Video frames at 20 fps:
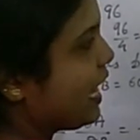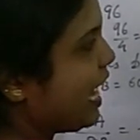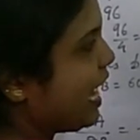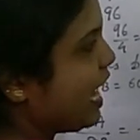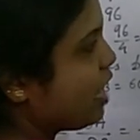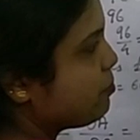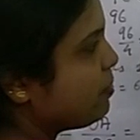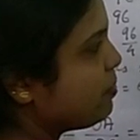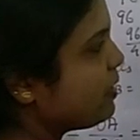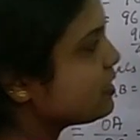
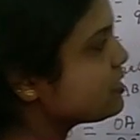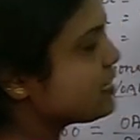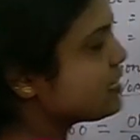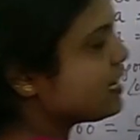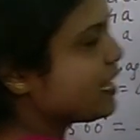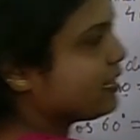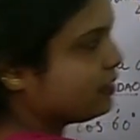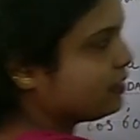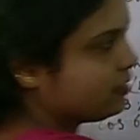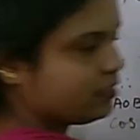AB's
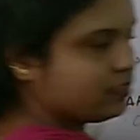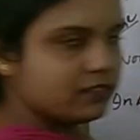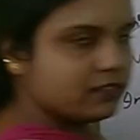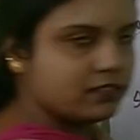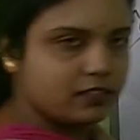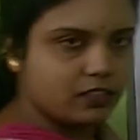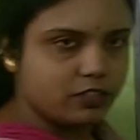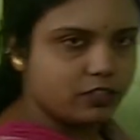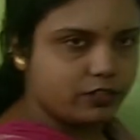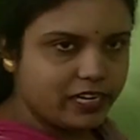length,
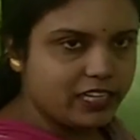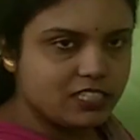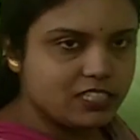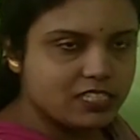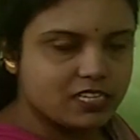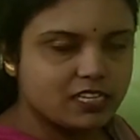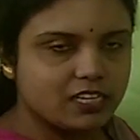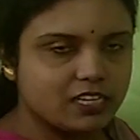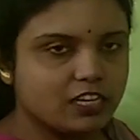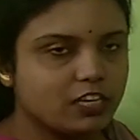
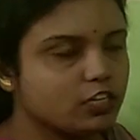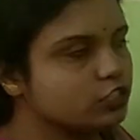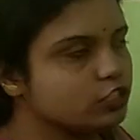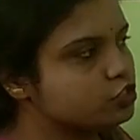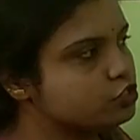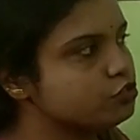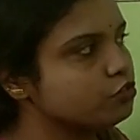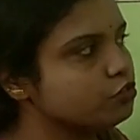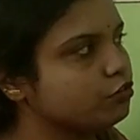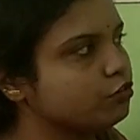right?
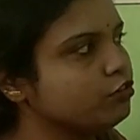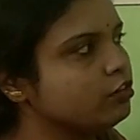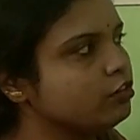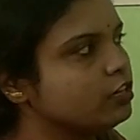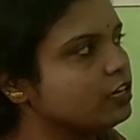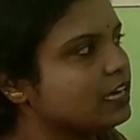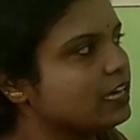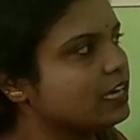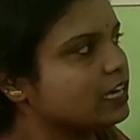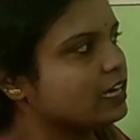So
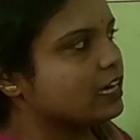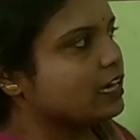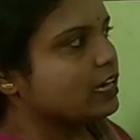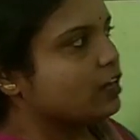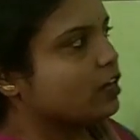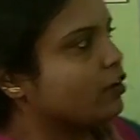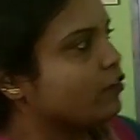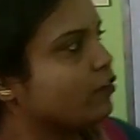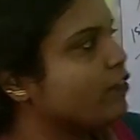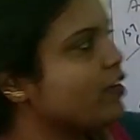
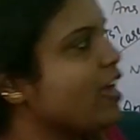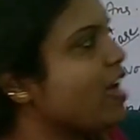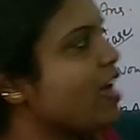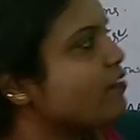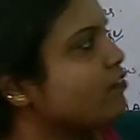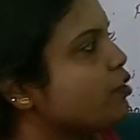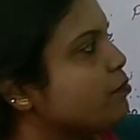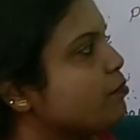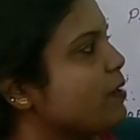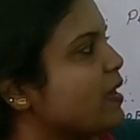we
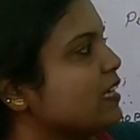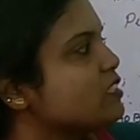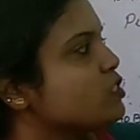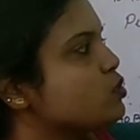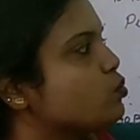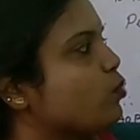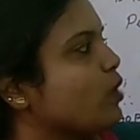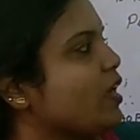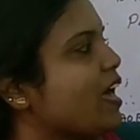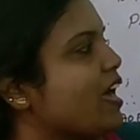have the
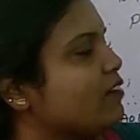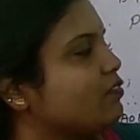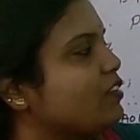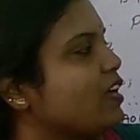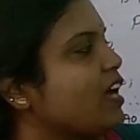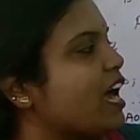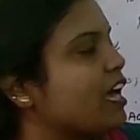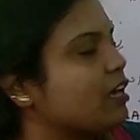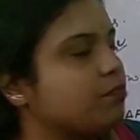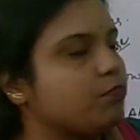base, we have
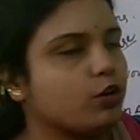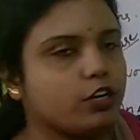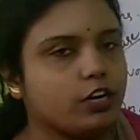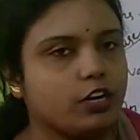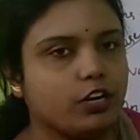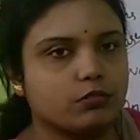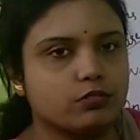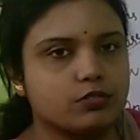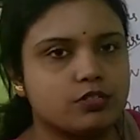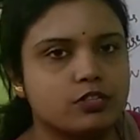the
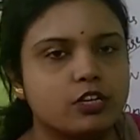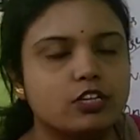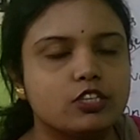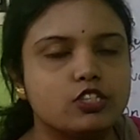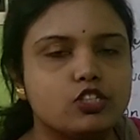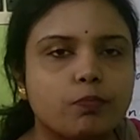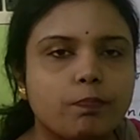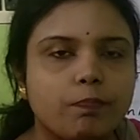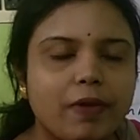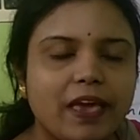hypotenuse.
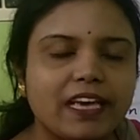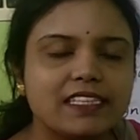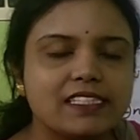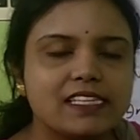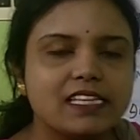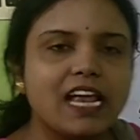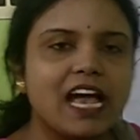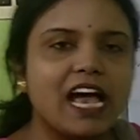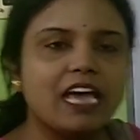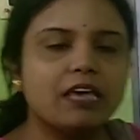So base
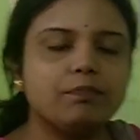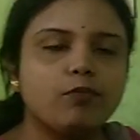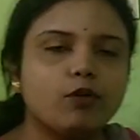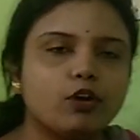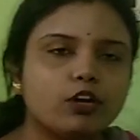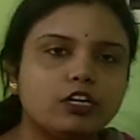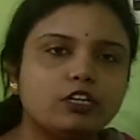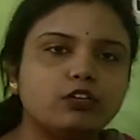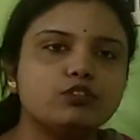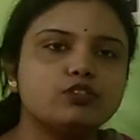and
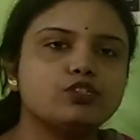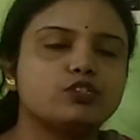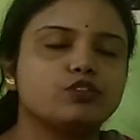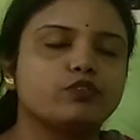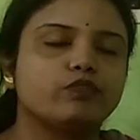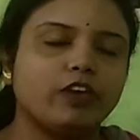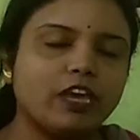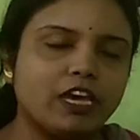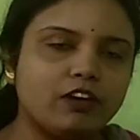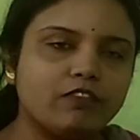
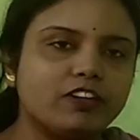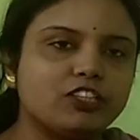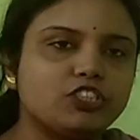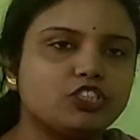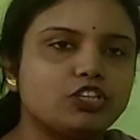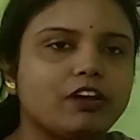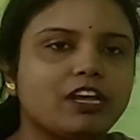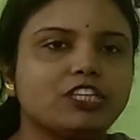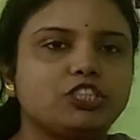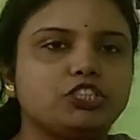hypotenuse, in
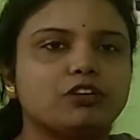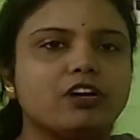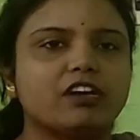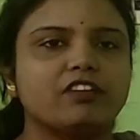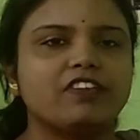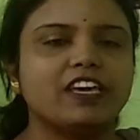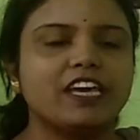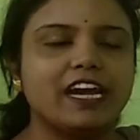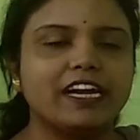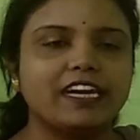which ratio
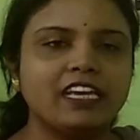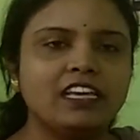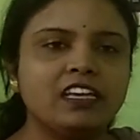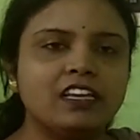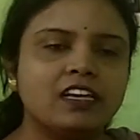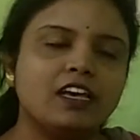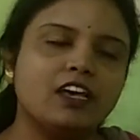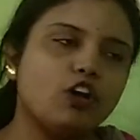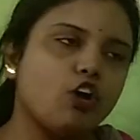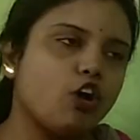are we getting?
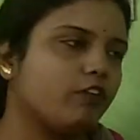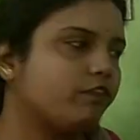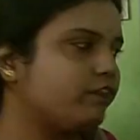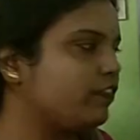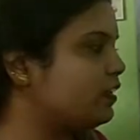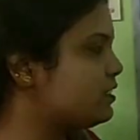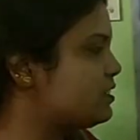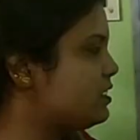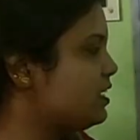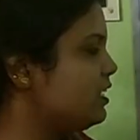
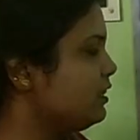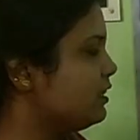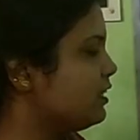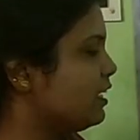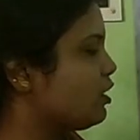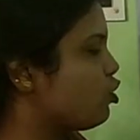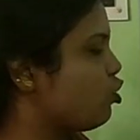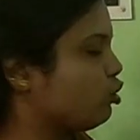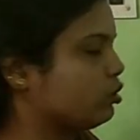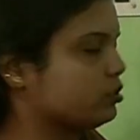Obviously
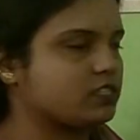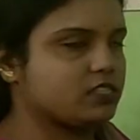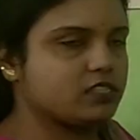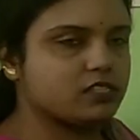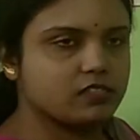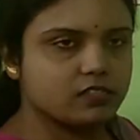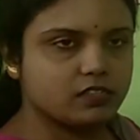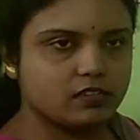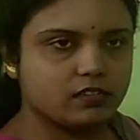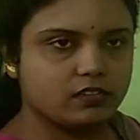the
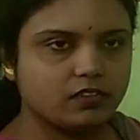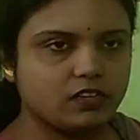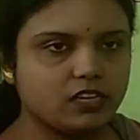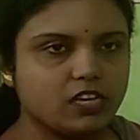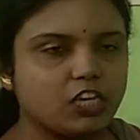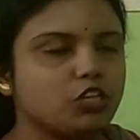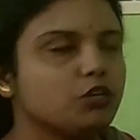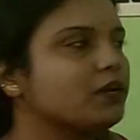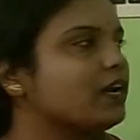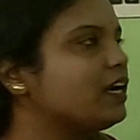cos.
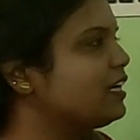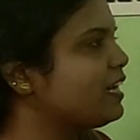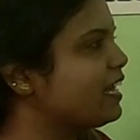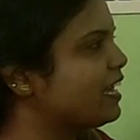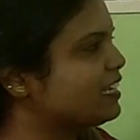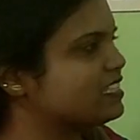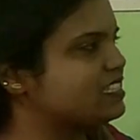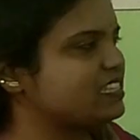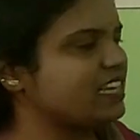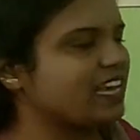You can
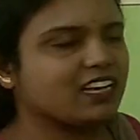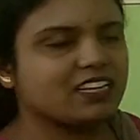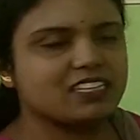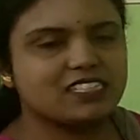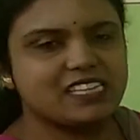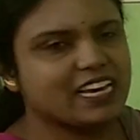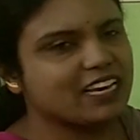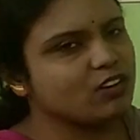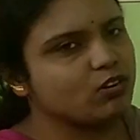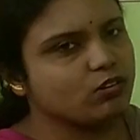take
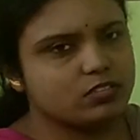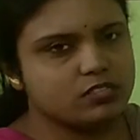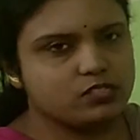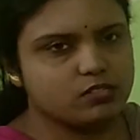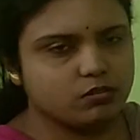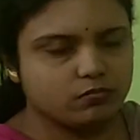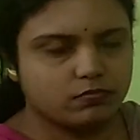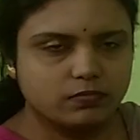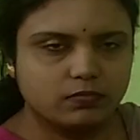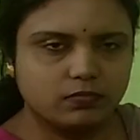sec
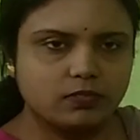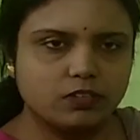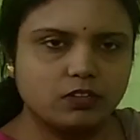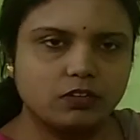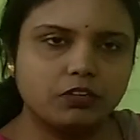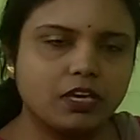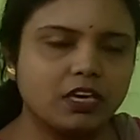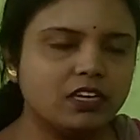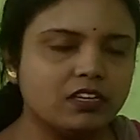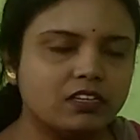also,
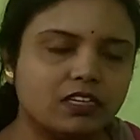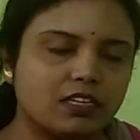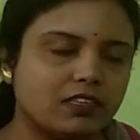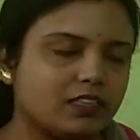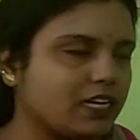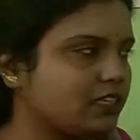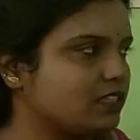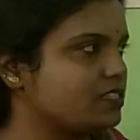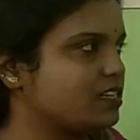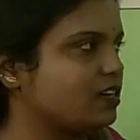okay,
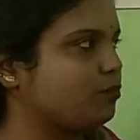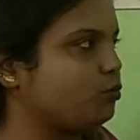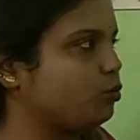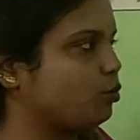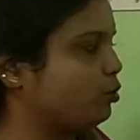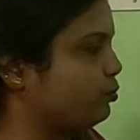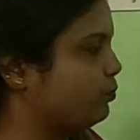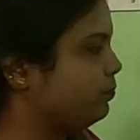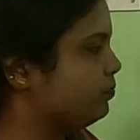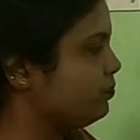that is up to
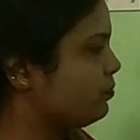you.